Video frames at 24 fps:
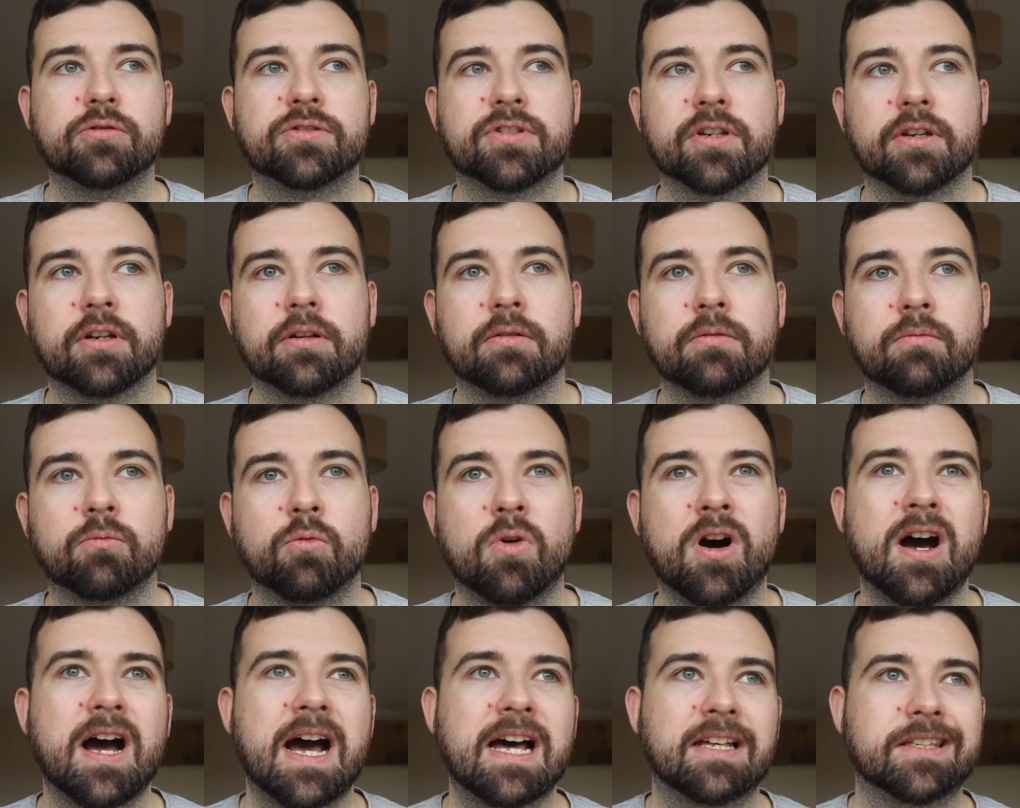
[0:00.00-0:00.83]
to
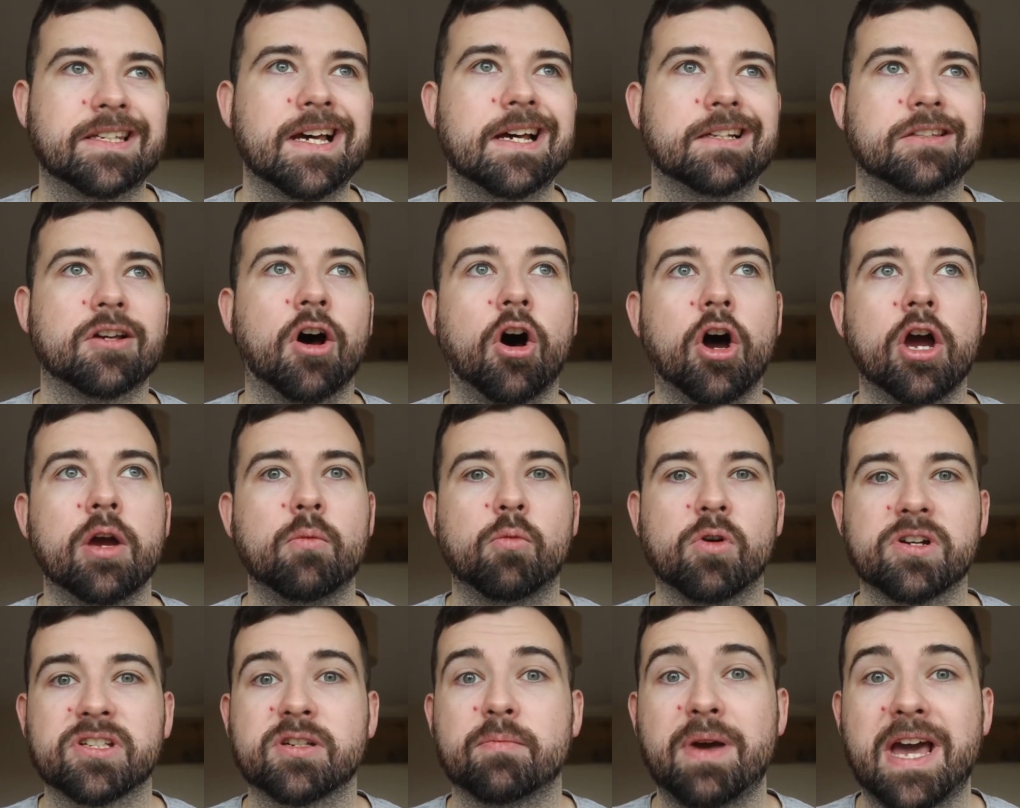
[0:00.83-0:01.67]
what at that time
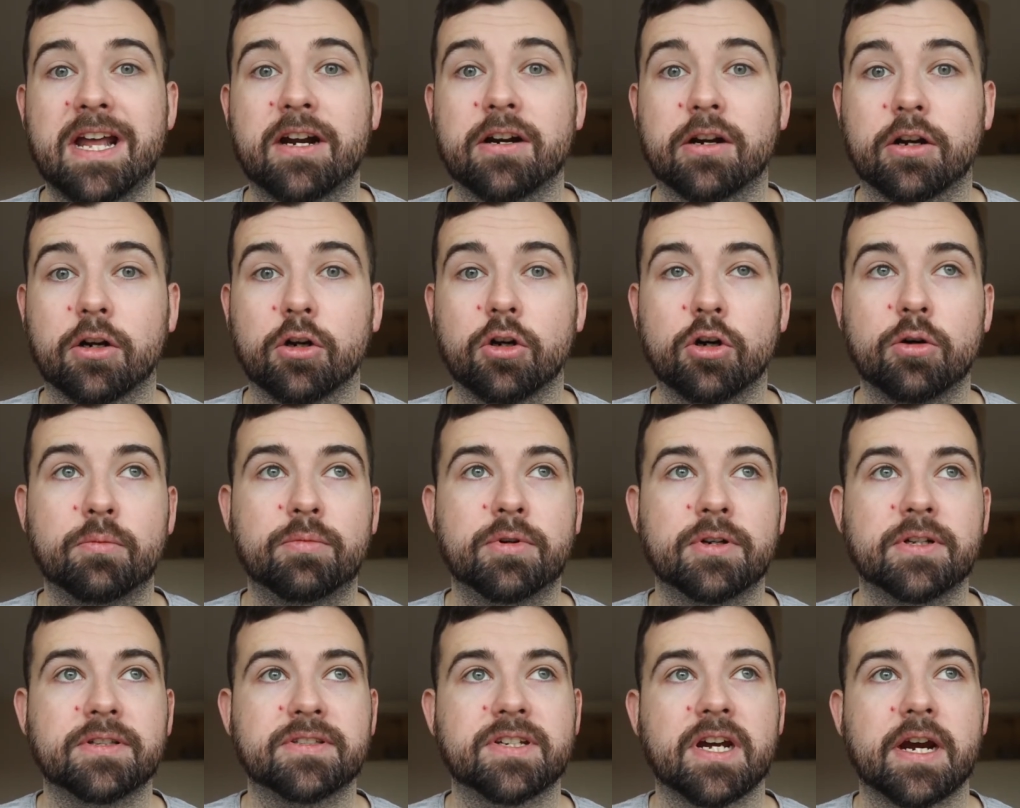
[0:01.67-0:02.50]
was a better club
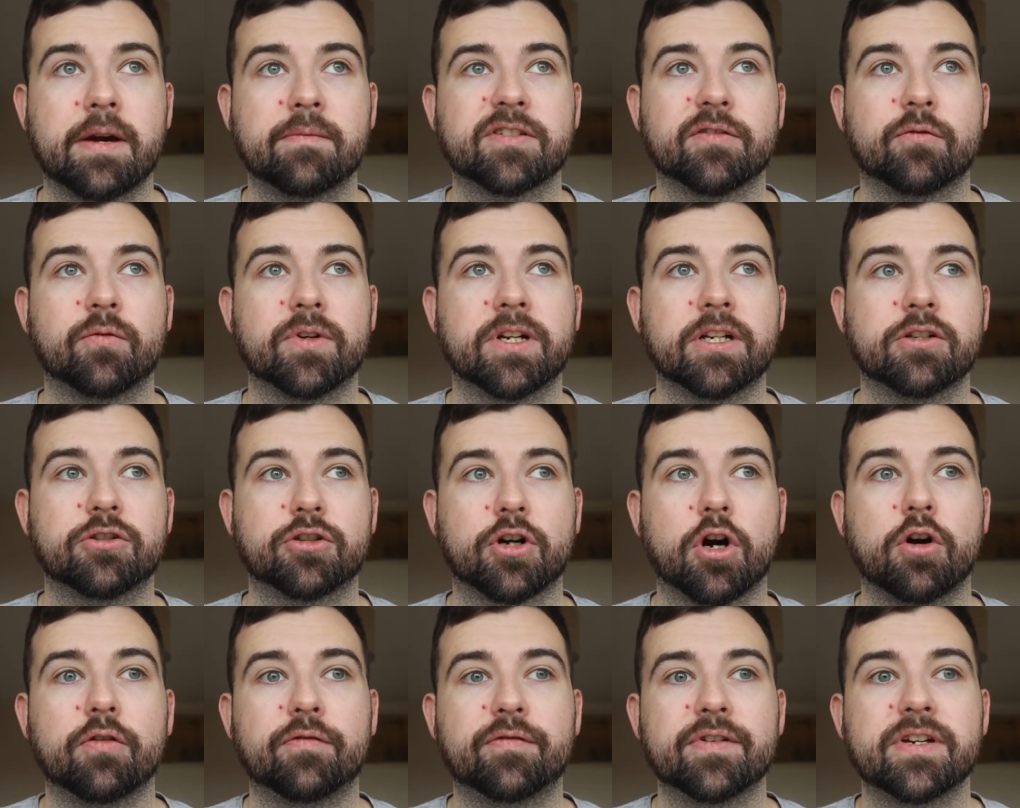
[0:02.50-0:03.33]
in terms of winning
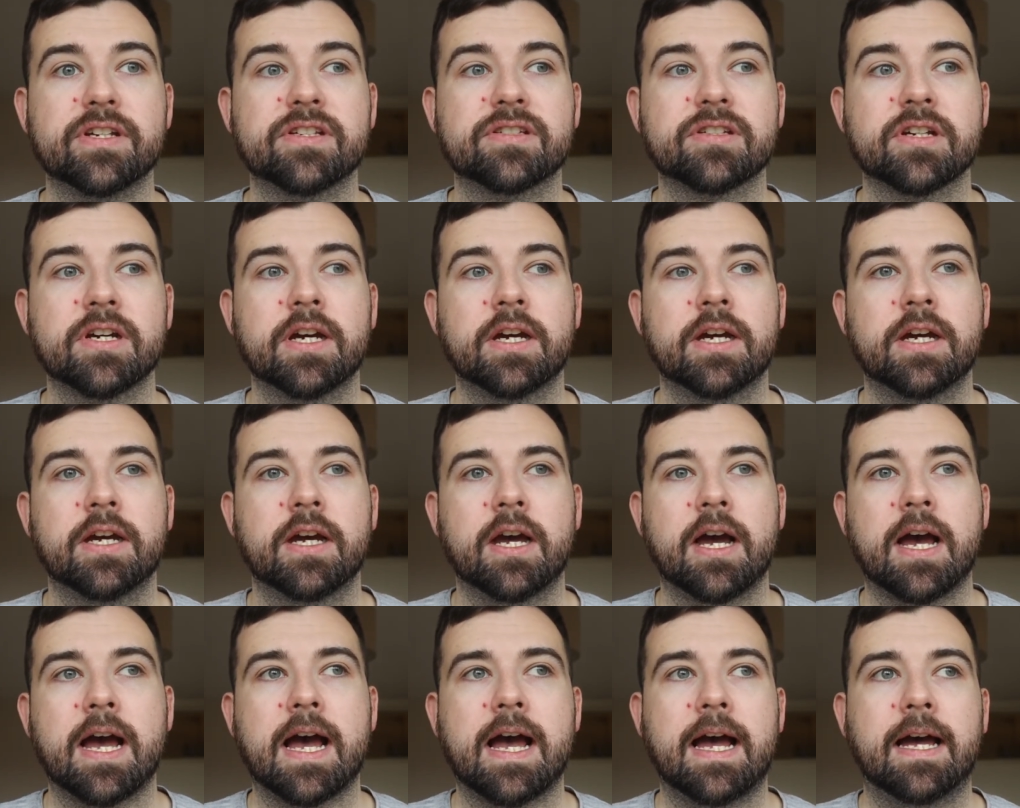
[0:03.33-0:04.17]
trophies
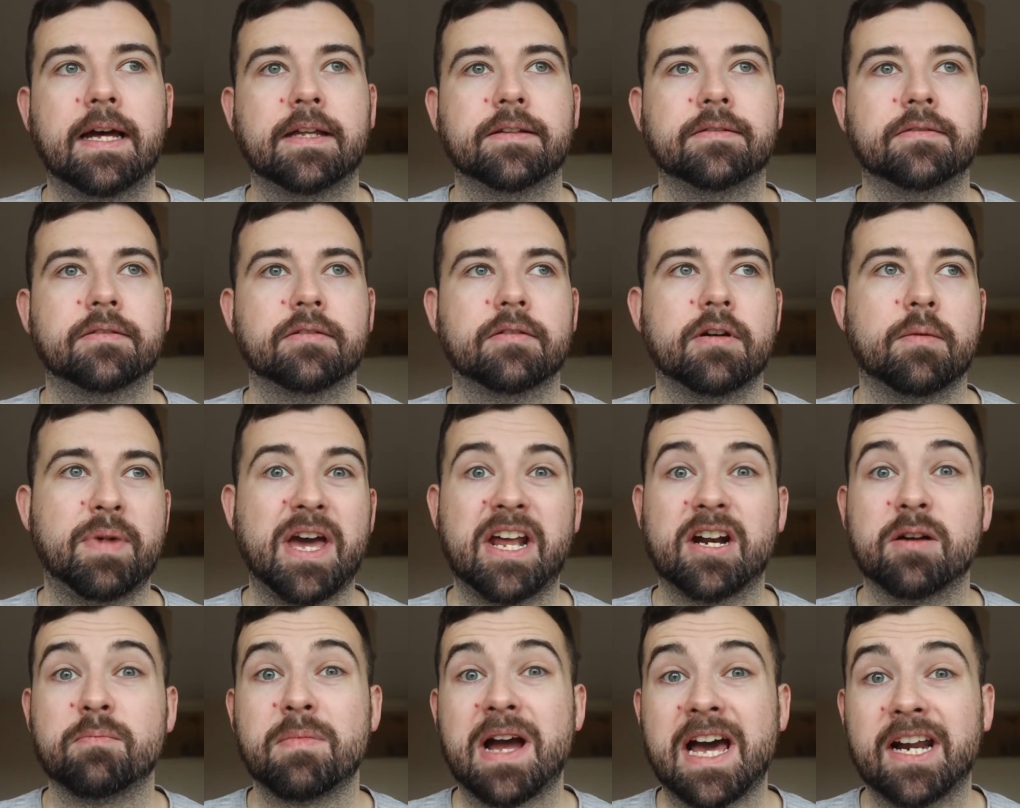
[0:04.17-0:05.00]
and a
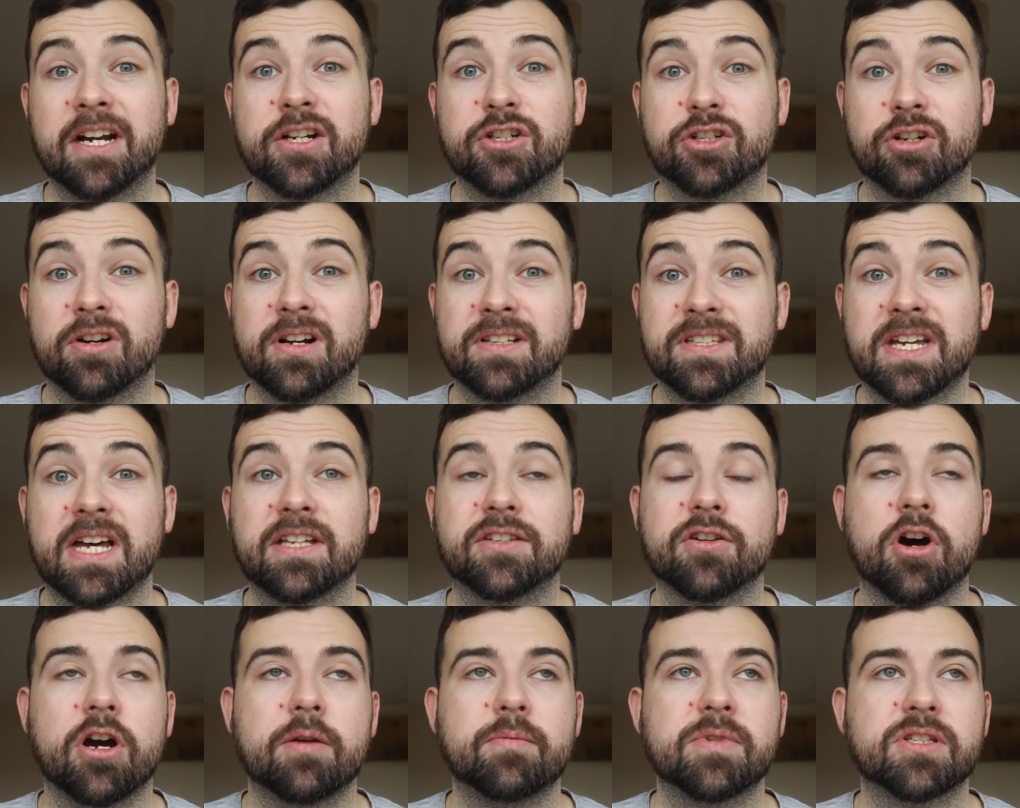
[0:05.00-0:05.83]
better manager at that
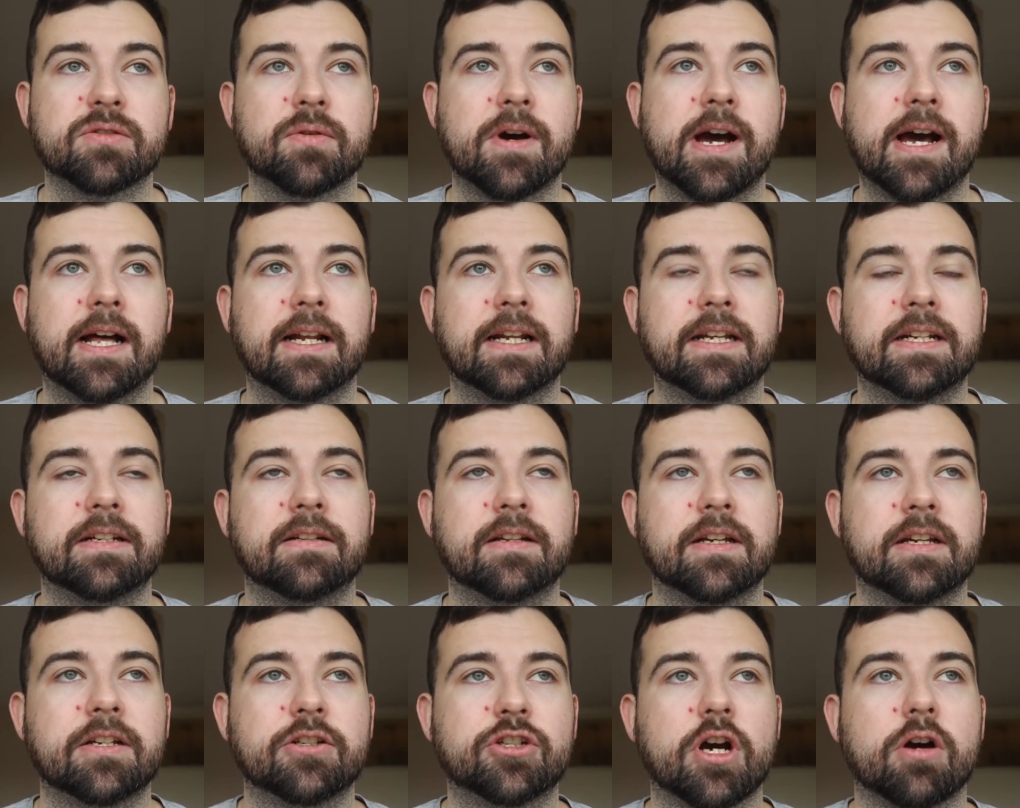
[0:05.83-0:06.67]
time as well
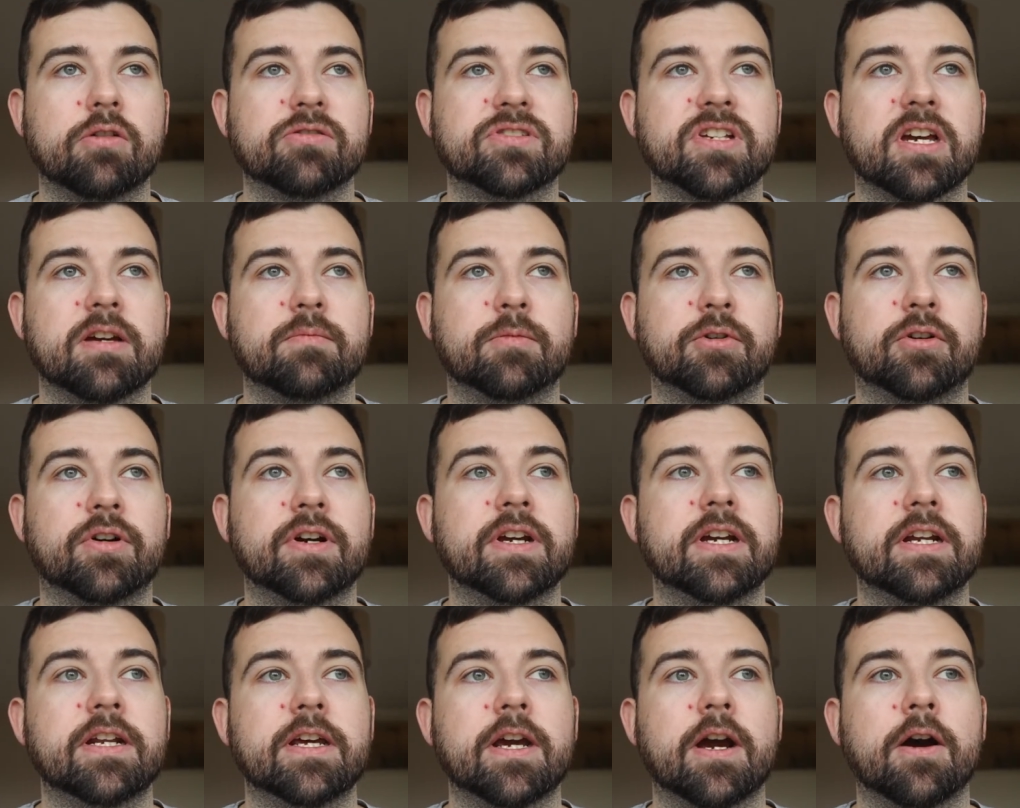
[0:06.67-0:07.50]
in Jose
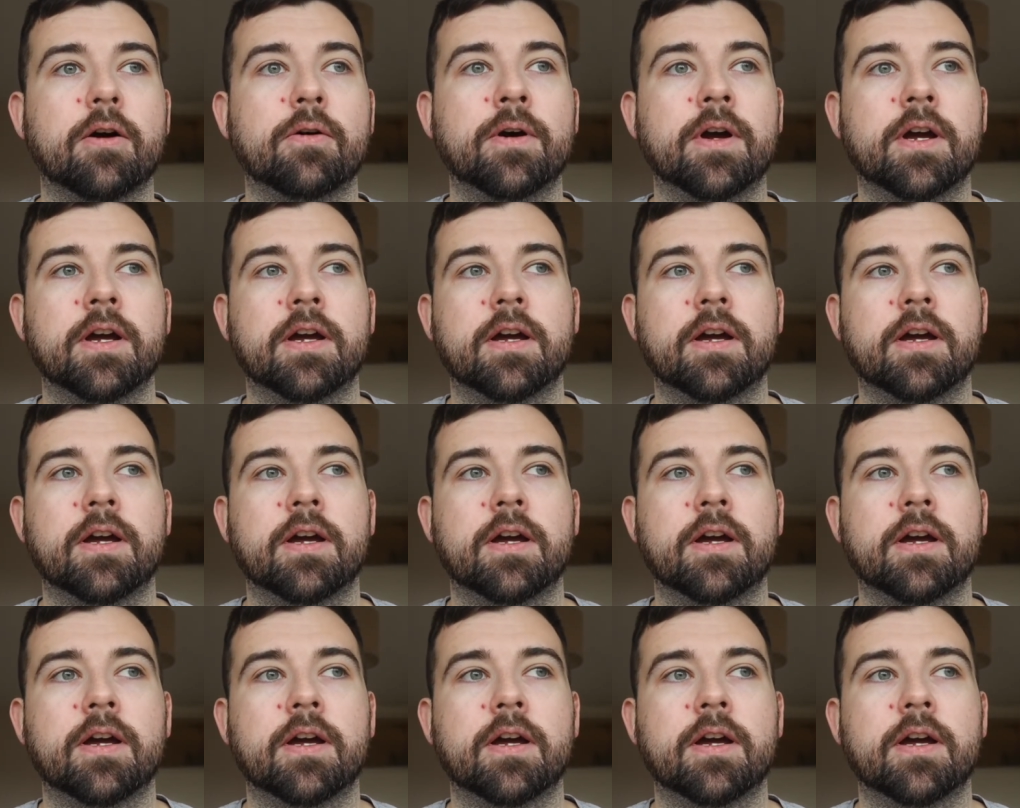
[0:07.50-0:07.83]
Mourinho.